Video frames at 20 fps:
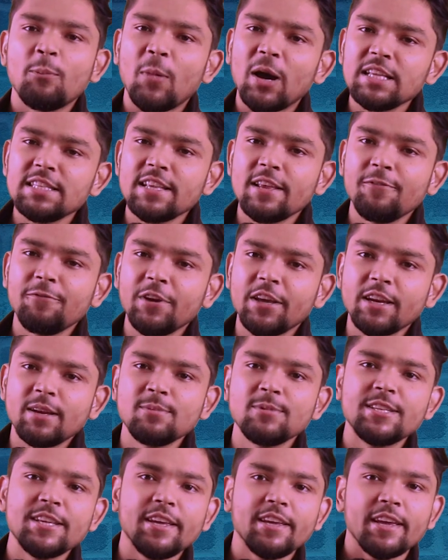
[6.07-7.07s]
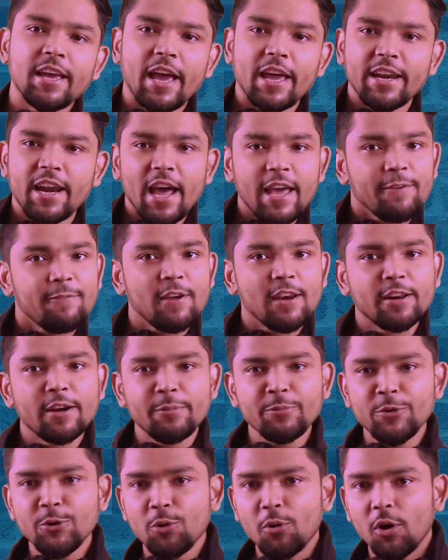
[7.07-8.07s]
Myself Vikram Singh and I
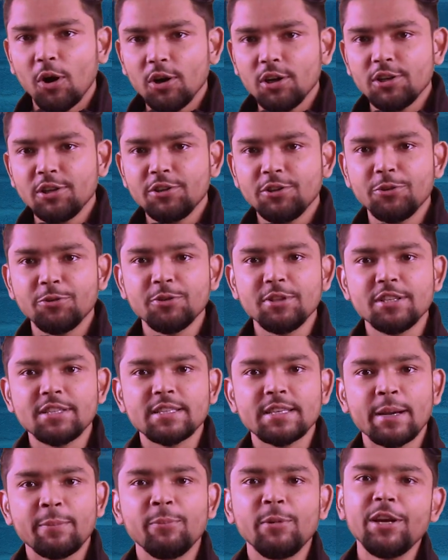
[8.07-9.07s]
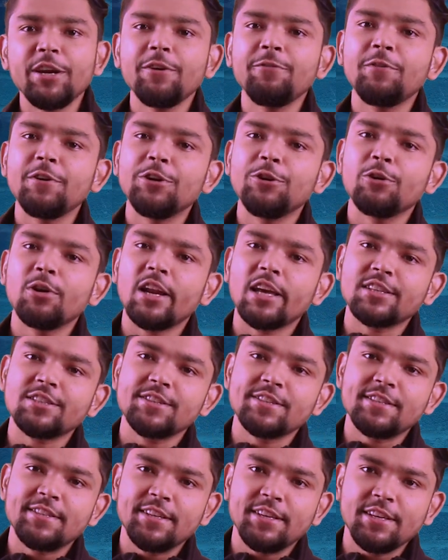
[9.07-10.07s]
welcome you all to this complete video
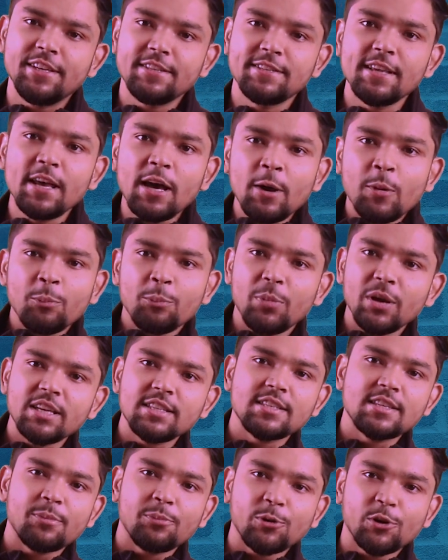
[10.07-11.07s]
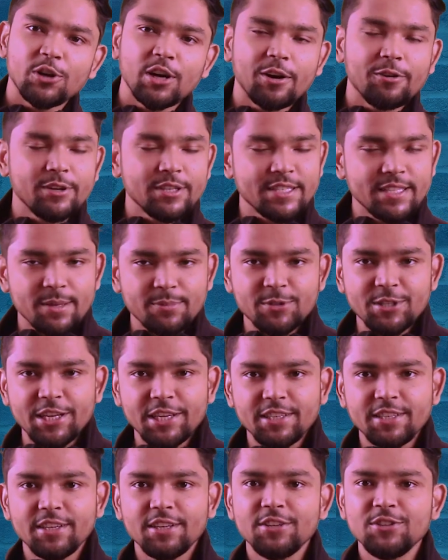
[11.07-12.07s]
lecture series based upon our
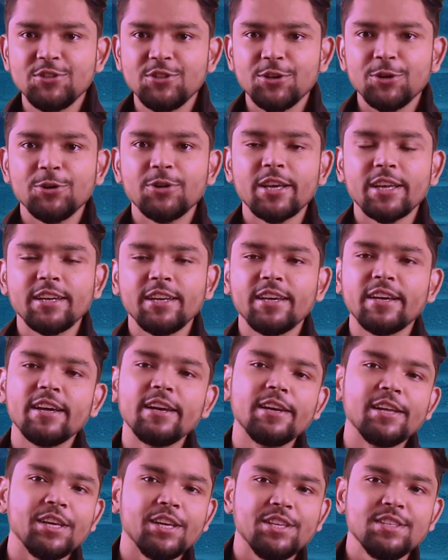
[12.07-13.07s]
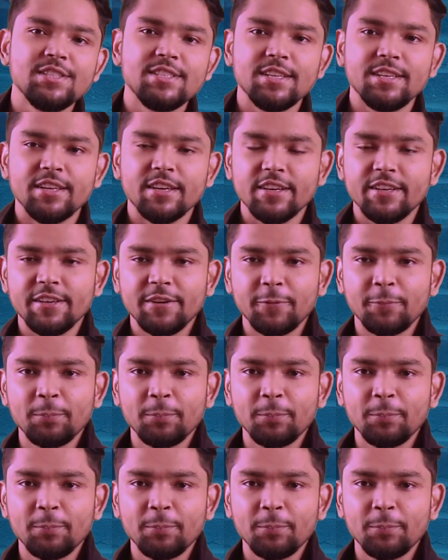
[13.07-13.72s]
subject Geotechnical Engineering.